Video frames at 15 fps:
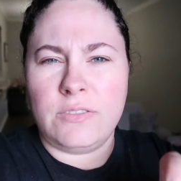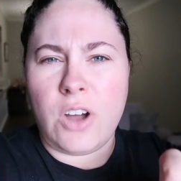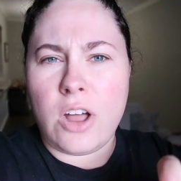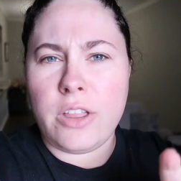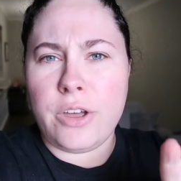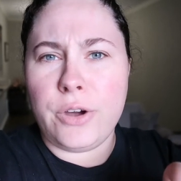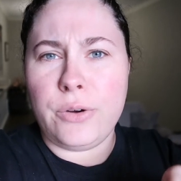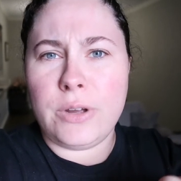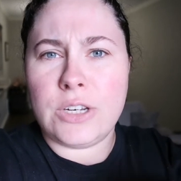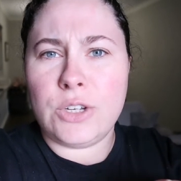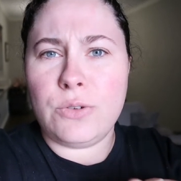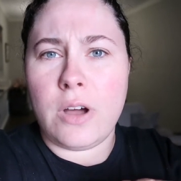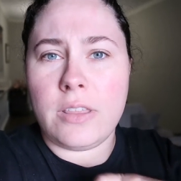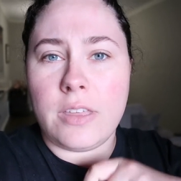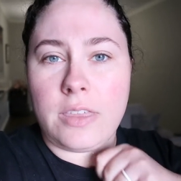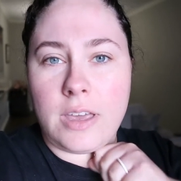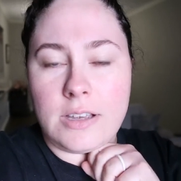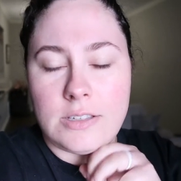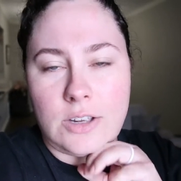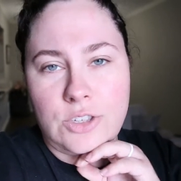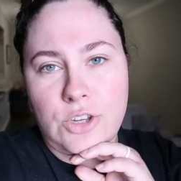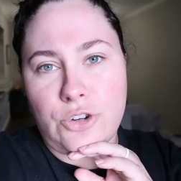follow and do all the
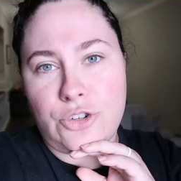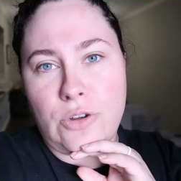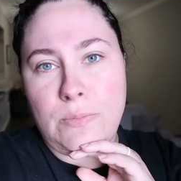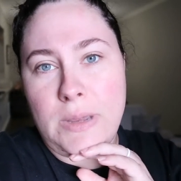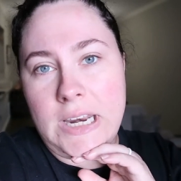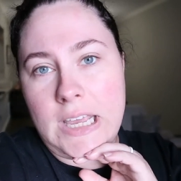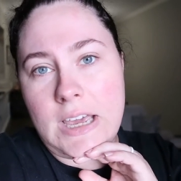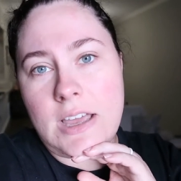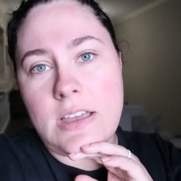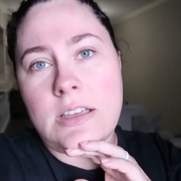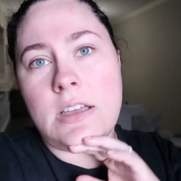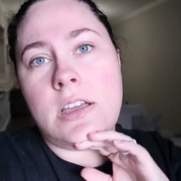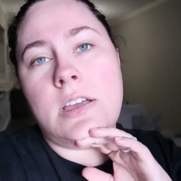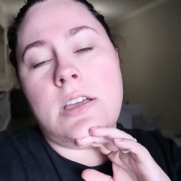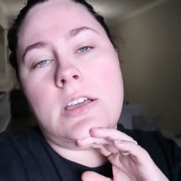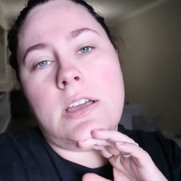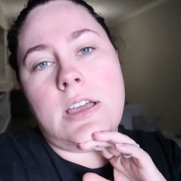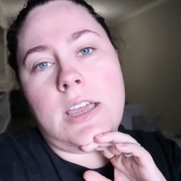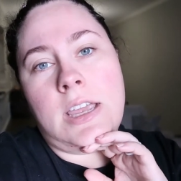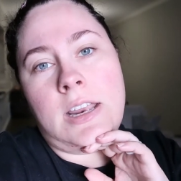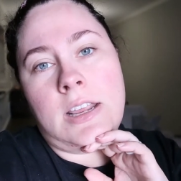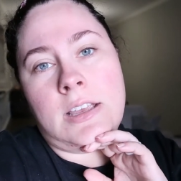things on social media.
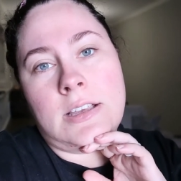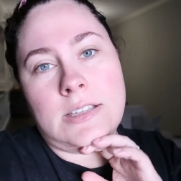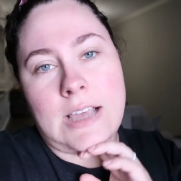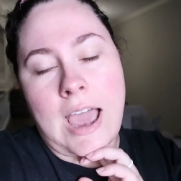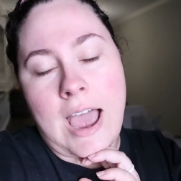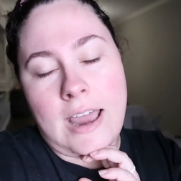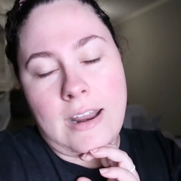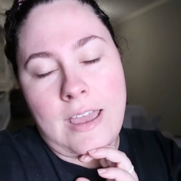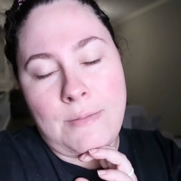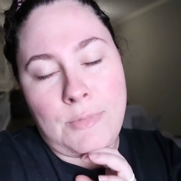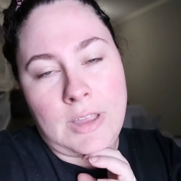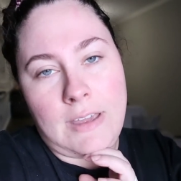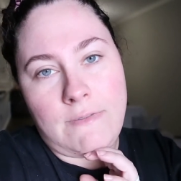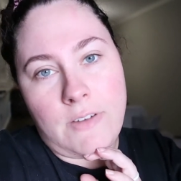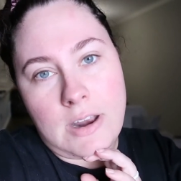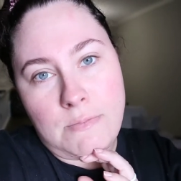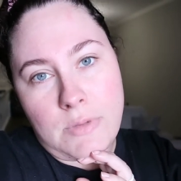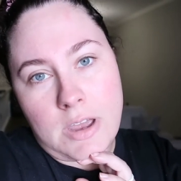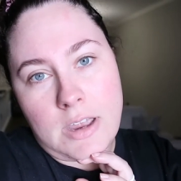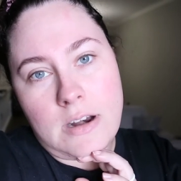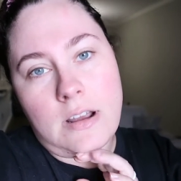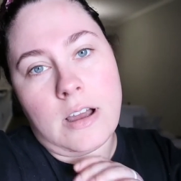It is at Emily
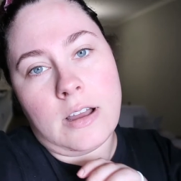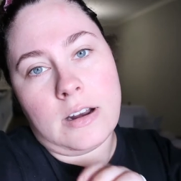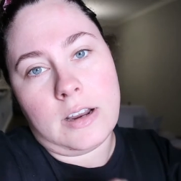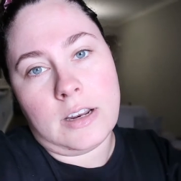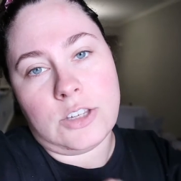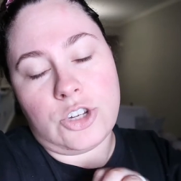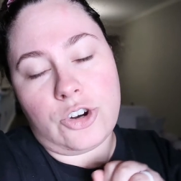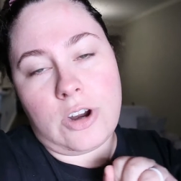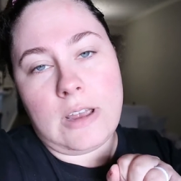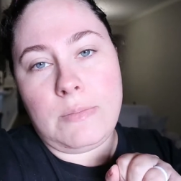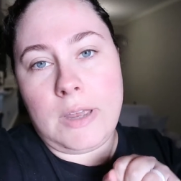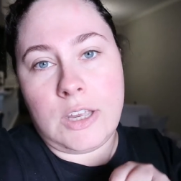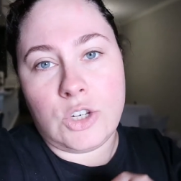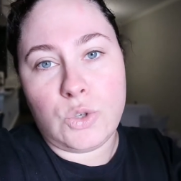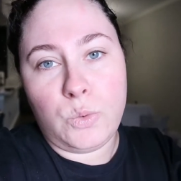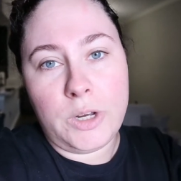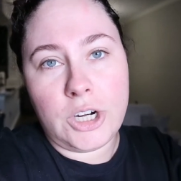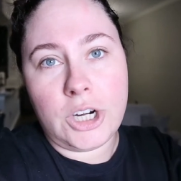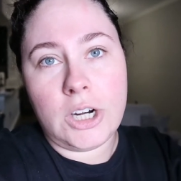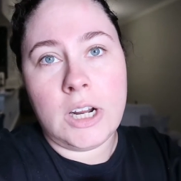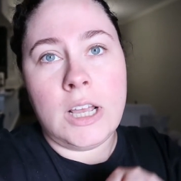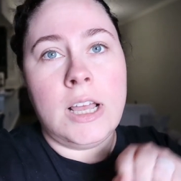Funbun on Instagram and
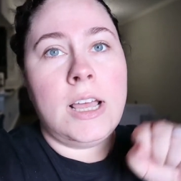Twitter.